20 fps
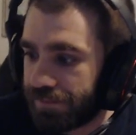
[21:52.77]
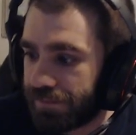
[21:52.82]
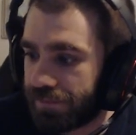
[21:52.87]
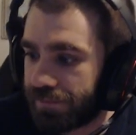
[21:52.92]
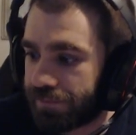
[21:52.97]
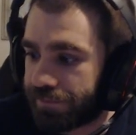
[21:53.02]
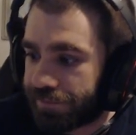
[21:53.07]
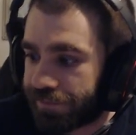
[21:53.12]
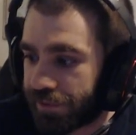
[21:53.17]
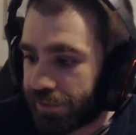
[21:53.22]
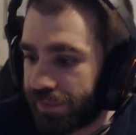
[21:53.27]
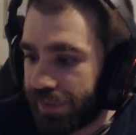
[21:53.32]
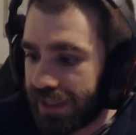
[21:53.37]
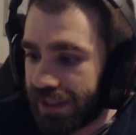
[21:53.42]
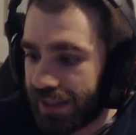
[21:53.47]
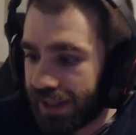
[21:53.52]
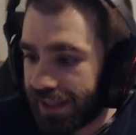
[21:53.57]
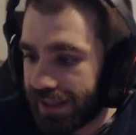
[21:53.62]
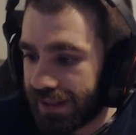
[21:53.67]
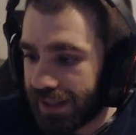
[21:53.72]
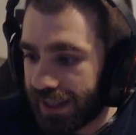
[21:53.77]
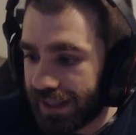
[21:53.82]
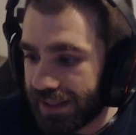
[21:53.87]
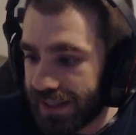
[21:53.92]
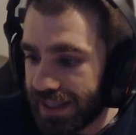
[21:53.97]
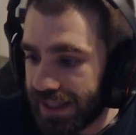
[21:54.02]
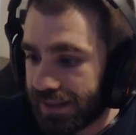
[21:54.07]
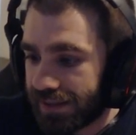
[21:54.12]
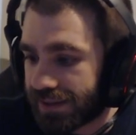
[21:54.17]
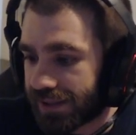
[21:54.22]
for me, I
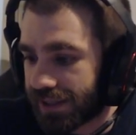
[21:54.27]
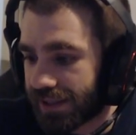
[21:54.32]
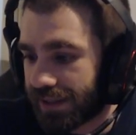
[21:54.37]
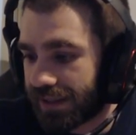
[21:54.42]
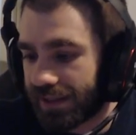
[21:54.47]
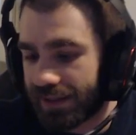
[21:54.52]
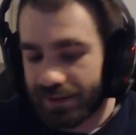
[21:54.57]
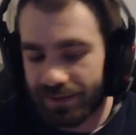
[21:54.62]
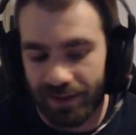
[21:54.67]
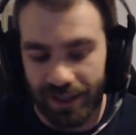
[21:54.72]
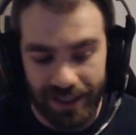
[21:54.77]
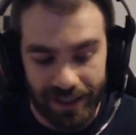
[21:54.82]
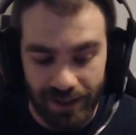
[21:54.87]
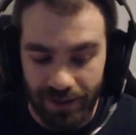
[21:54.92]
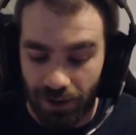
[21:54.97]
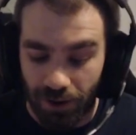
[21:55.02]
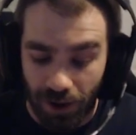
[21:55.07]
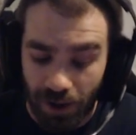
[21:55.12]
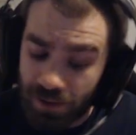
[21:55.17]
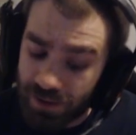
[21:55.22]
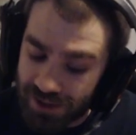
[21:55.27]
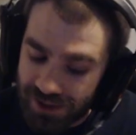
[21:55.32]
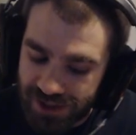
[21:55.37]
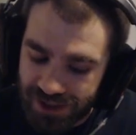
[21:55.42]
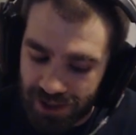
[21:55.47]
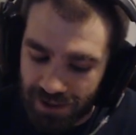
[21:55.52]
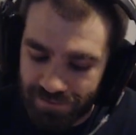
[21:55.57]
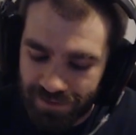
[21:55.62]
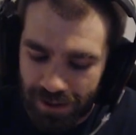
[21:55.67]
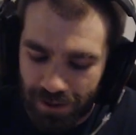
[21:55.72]
need to like all this
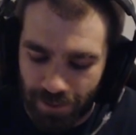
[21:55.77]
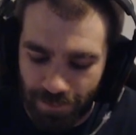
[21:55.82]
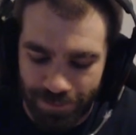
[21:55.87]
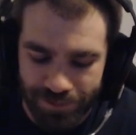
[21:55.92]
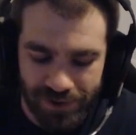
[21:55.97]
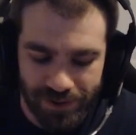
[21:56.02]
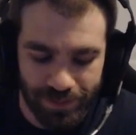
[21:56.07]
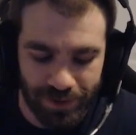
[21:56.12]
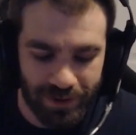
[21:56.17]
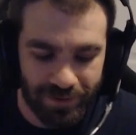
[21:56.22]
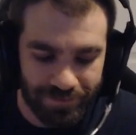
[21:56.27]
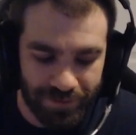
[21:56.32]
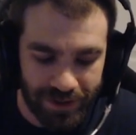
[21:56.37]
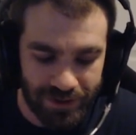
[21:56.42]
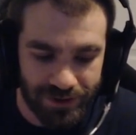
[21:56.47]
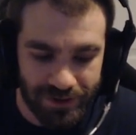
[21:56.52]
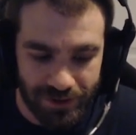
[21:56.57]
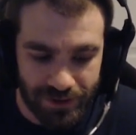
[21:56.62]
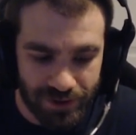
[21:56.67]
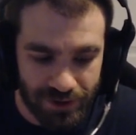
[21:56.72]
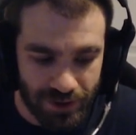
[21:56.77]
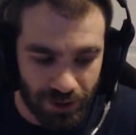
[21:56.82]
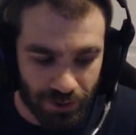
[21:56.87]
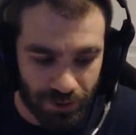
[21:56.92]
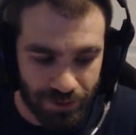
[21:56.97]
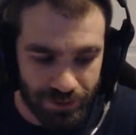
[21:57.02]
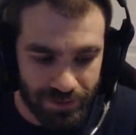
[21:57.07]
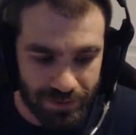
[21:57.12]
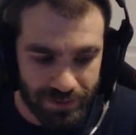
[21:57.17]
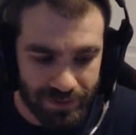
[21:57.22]
stuff helps, but
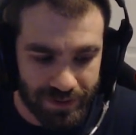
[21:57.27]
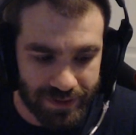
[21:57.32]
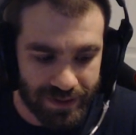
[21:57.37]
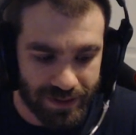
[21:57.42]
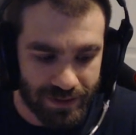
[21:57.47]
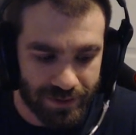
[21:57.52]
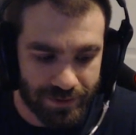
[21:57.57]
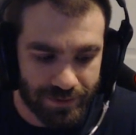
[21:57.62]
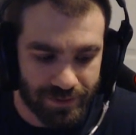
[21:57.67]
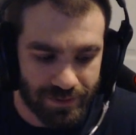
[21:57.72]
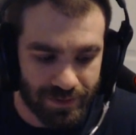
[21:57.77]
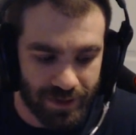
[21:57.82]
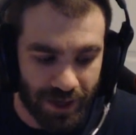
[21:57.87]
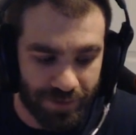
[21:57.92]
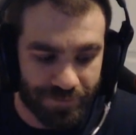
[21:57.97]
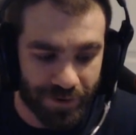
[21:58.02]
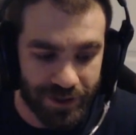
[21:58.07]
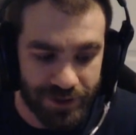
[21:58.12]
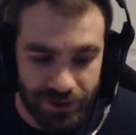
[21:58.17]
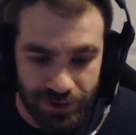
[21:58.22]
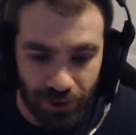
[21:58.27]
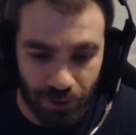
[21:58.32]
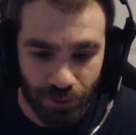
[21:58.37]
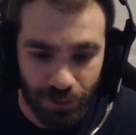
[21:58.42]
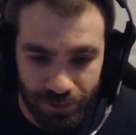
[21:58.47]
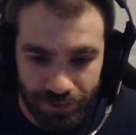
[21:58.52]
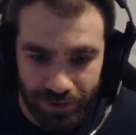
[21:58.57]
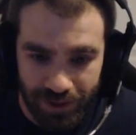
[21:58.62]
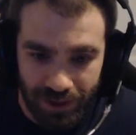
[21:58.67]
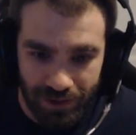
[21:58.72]
don't if I
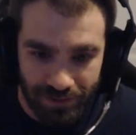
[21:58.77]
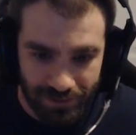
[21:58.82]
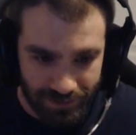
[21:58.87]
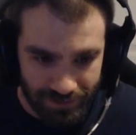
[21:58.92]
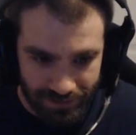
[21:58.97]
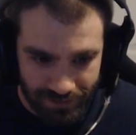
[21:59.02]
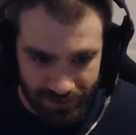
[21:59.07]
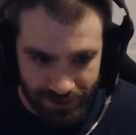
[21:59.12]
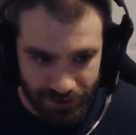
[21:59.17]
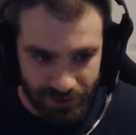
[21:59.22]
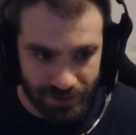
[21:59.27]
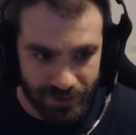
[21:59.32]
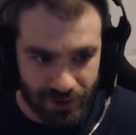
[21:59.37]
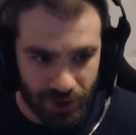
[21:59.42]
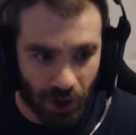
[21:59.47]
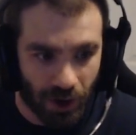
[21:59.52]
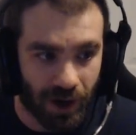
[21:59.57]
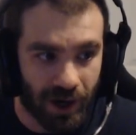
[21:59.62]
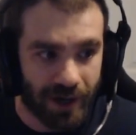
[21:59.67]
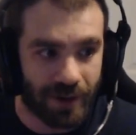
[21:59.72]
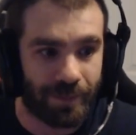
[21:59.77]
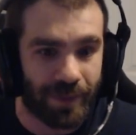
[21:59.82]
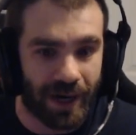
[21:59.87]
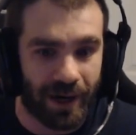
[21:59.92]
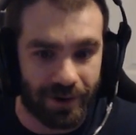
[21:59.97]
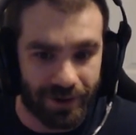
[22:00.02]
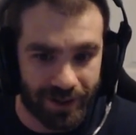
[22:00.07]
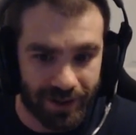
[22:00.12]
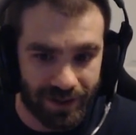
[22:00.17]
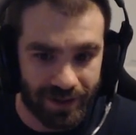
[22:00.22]
don't talk
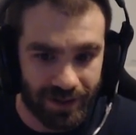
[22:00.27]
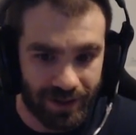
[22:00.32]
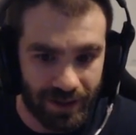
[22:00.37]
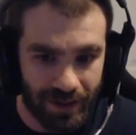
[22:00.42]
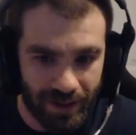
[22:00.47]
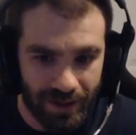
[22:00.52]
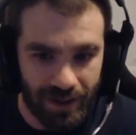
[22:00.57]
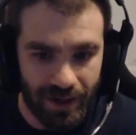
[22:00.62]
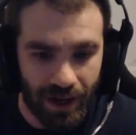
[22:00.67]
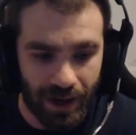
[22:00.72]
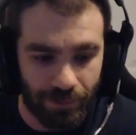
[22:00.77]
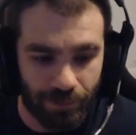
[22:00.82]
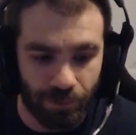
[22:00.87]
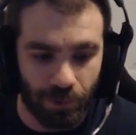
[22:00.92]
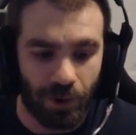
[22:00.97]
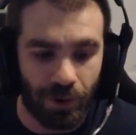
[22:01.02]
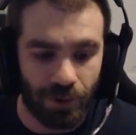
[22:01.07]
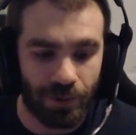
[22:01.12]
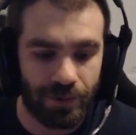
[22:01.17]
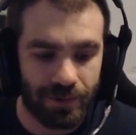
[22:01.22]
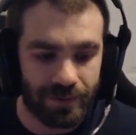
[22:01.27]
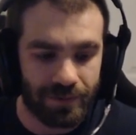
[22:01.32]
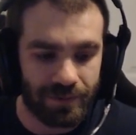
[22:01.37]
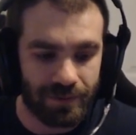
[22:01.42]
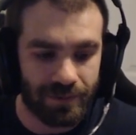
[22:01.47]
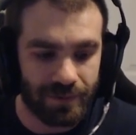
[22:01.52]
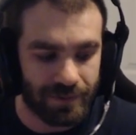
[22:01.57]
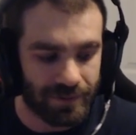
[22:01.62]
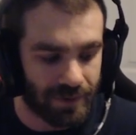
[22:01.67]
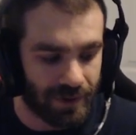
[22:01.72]
about it, I won't
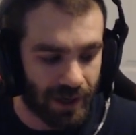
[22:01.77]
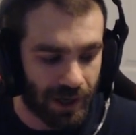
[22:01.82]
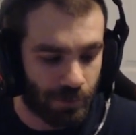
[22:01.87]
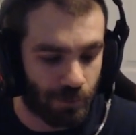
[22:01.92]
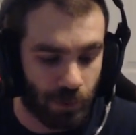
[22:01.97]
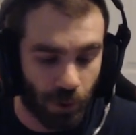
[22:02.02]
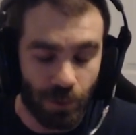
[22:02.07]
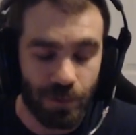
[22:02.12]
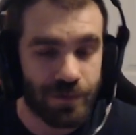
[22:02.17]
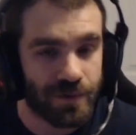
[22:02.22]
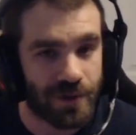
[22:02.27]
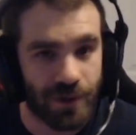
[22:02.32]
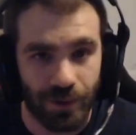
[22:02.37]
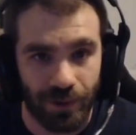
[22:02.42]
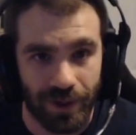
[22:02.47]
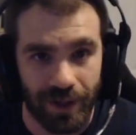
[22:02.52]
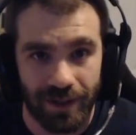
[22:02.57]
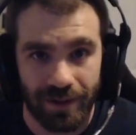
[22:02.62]
I won't do it.